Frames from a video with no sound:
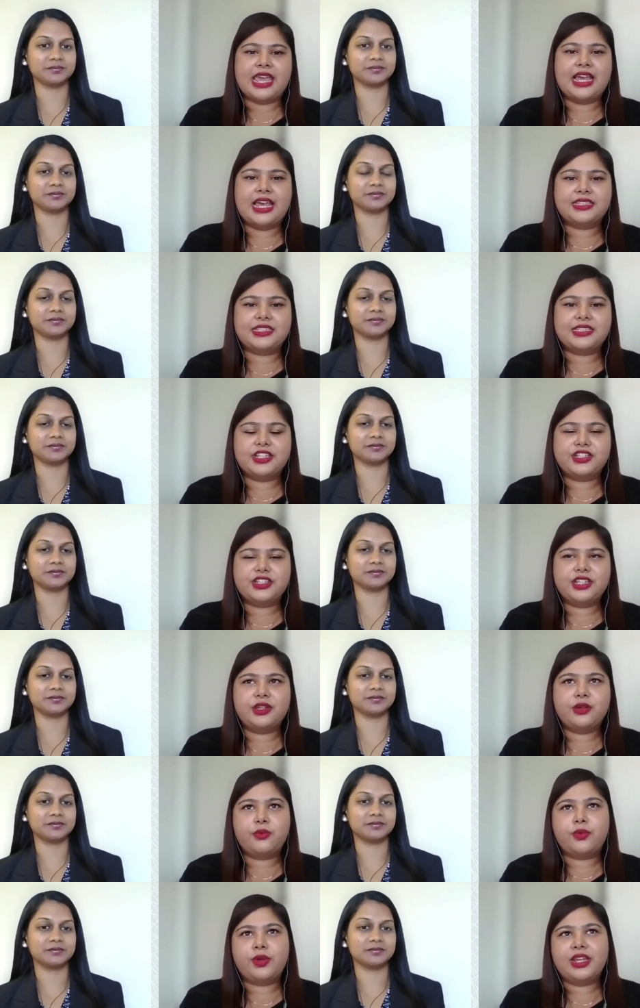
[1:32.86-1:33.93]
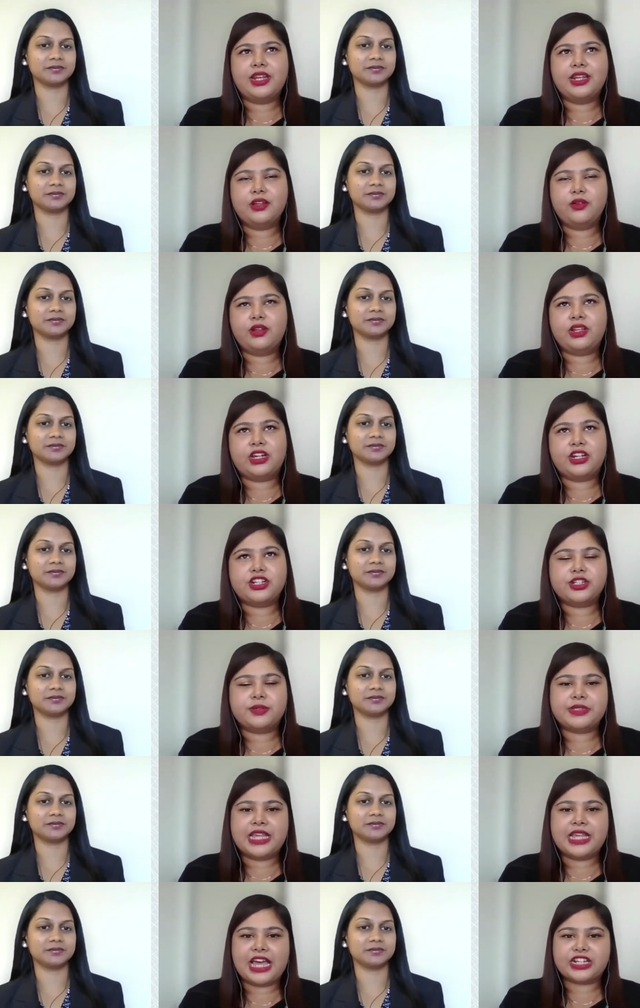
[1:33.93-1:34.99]
Speaker 1: And Seshni, where do
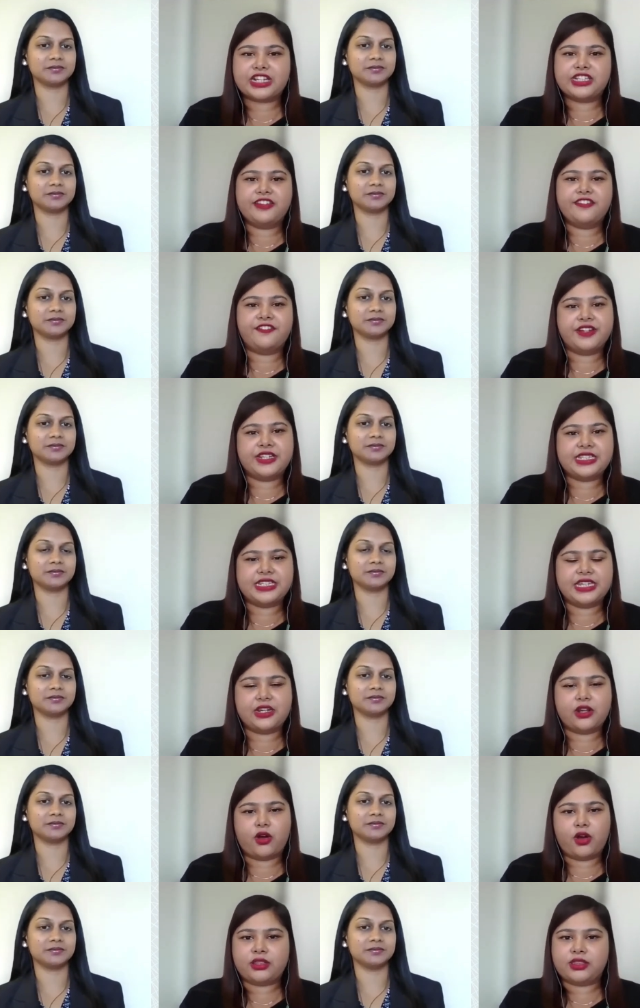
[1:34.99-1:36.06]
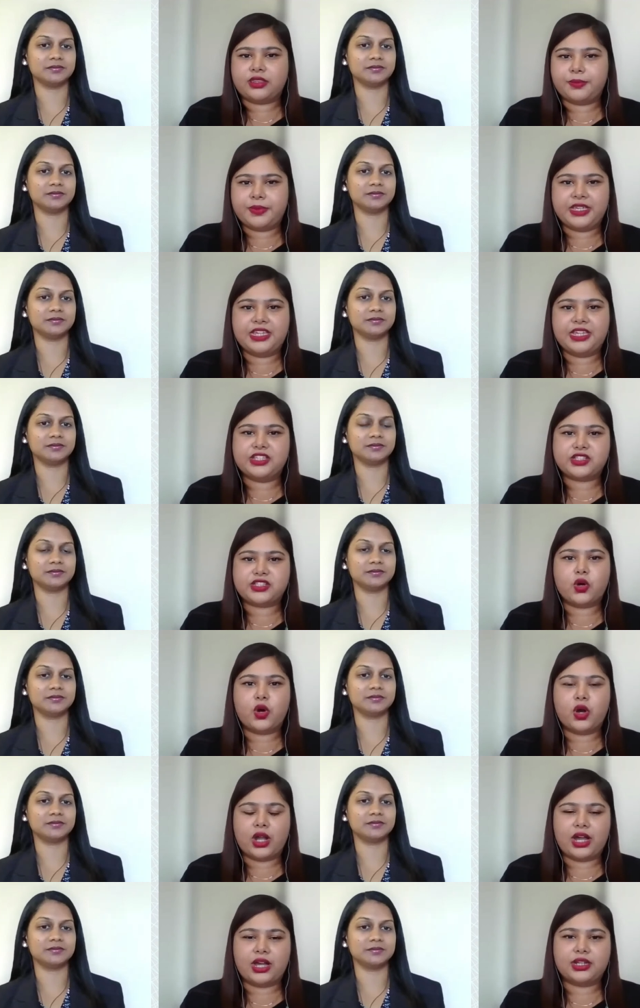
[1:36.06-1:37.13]
learnerships actually fit in on the B E E
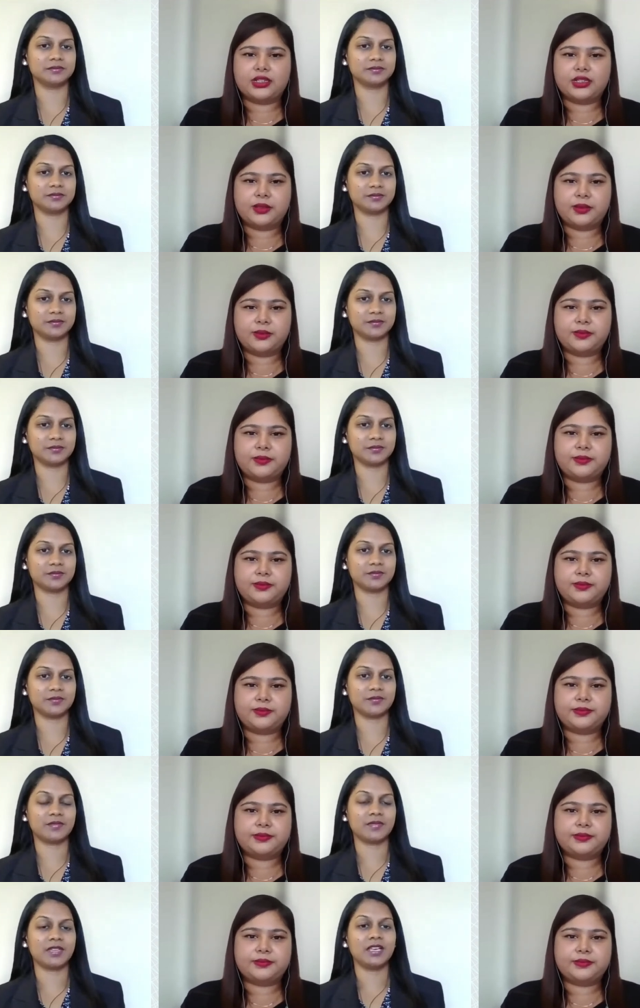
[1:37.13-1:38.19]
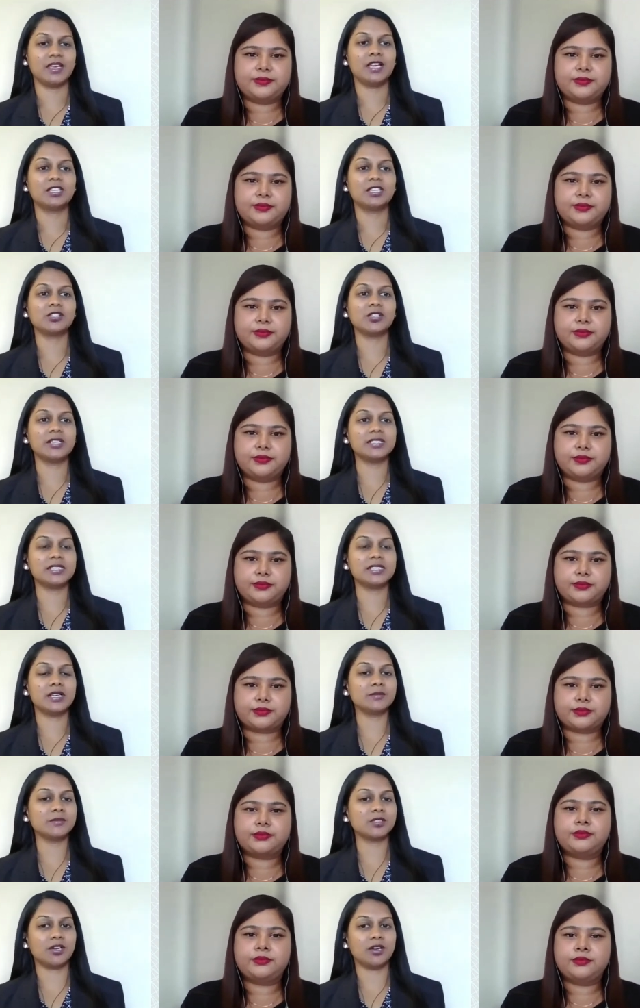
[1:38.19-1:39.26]
scorecard?
Speaker 2: So in
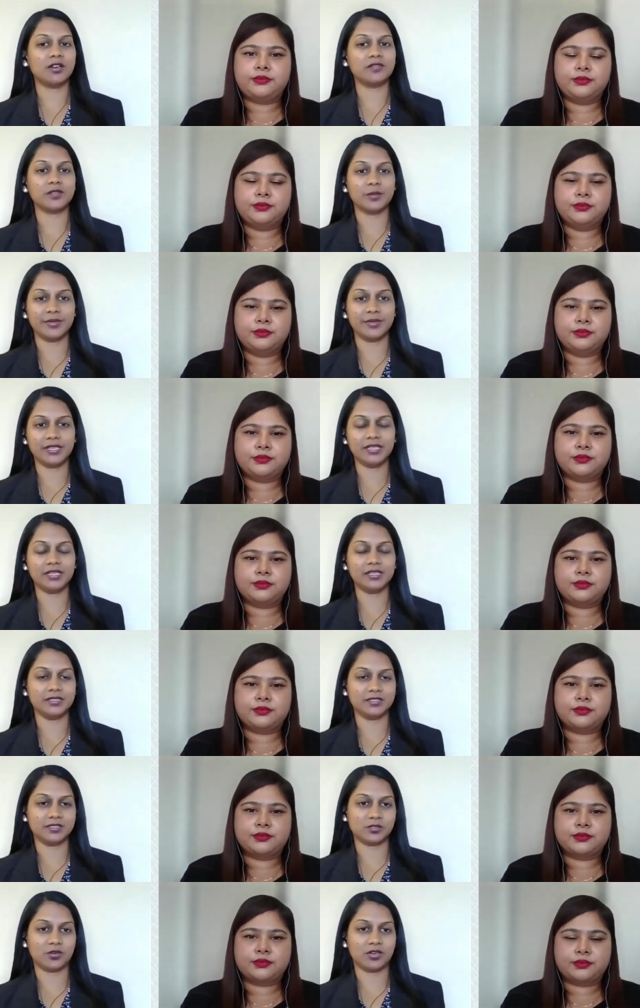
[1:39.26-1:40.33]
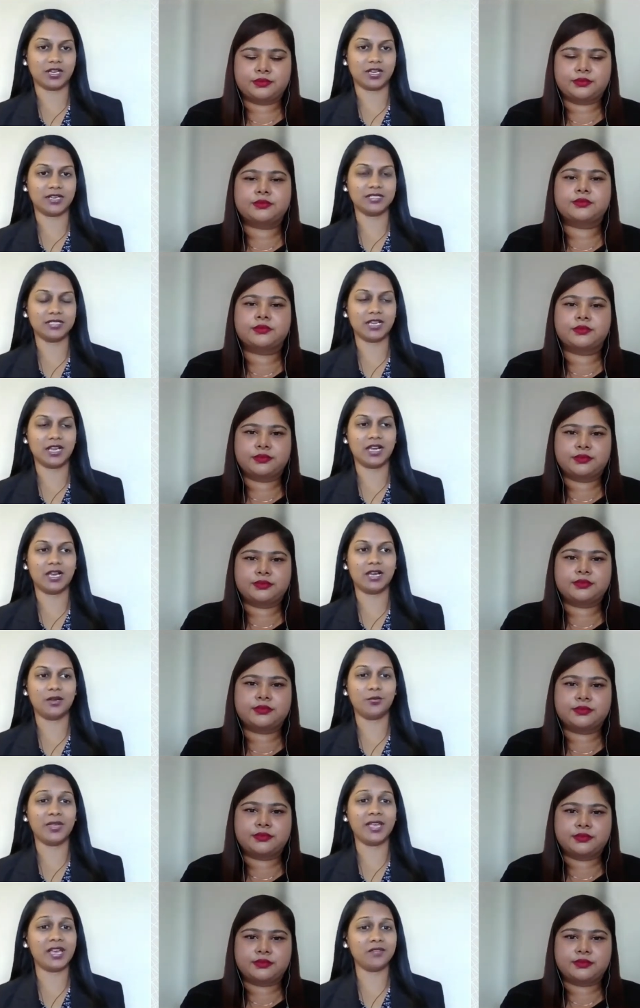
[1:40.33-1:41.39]
terms of the B E E scorecard,
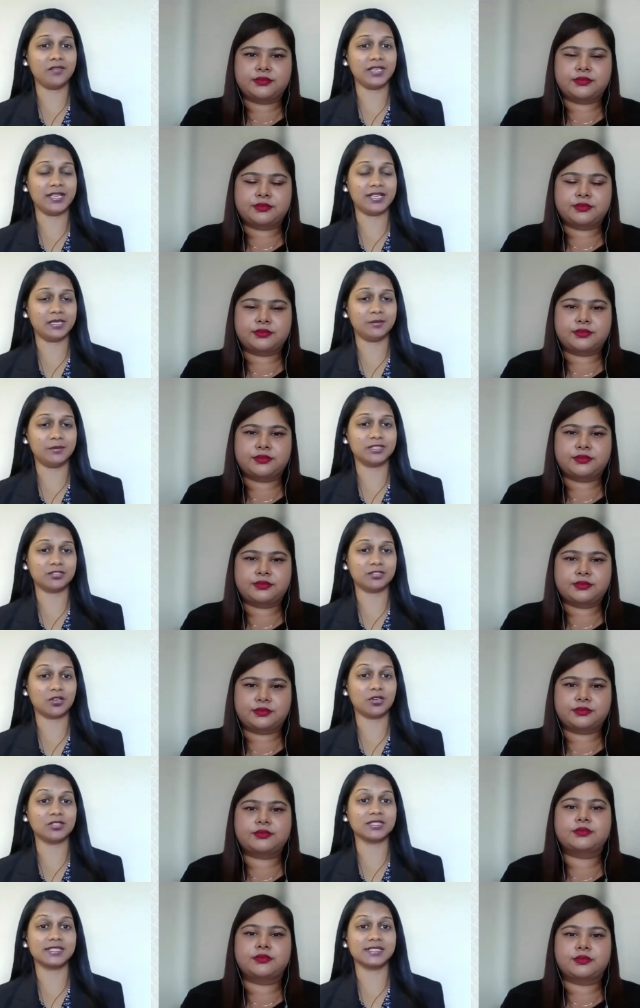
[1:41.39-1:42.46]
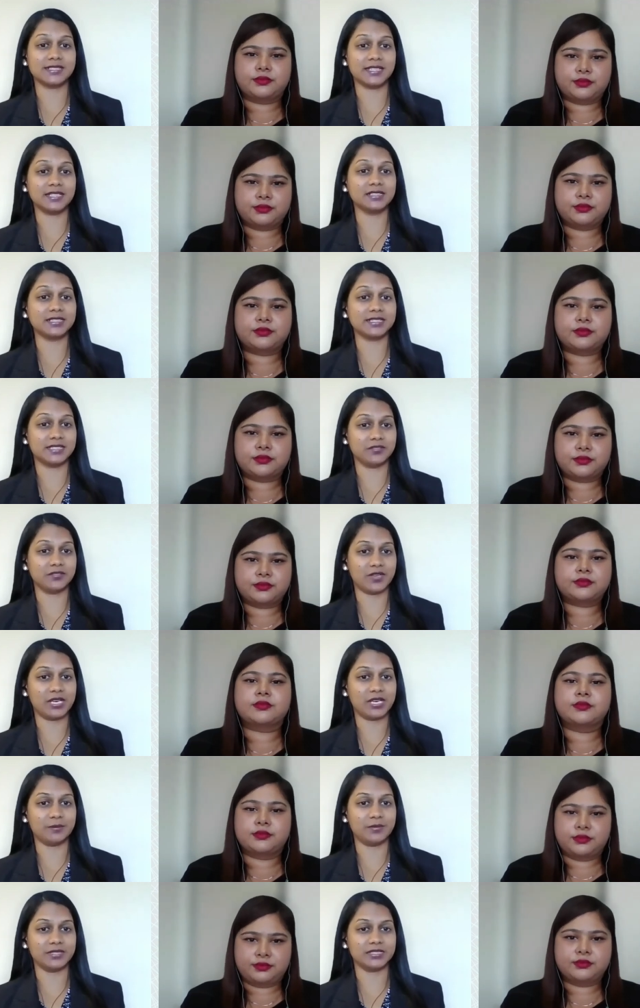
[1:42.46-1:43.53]
uh, we have an element called skills
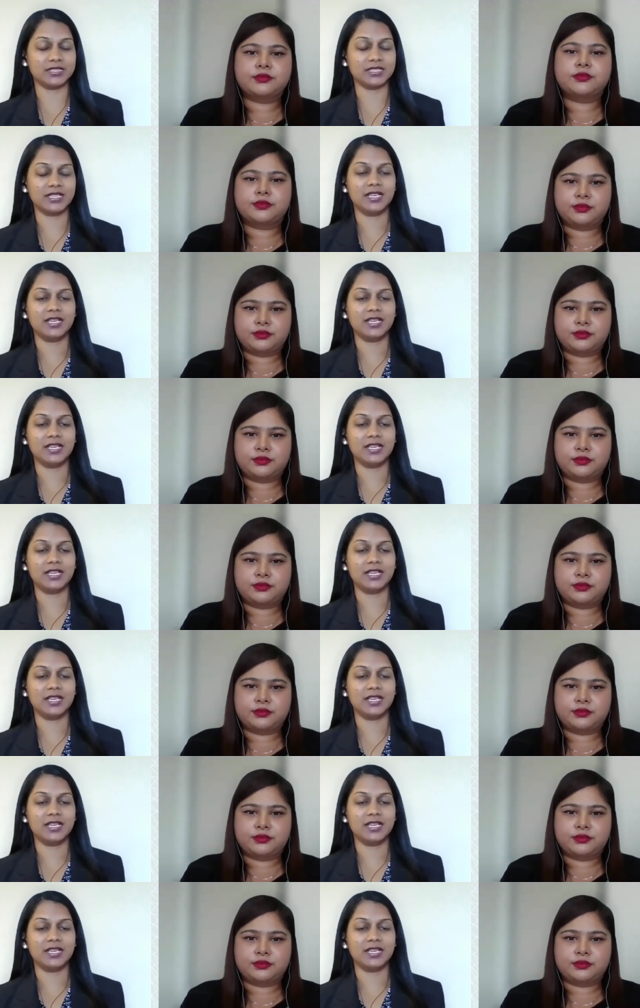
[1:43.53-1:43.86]
development.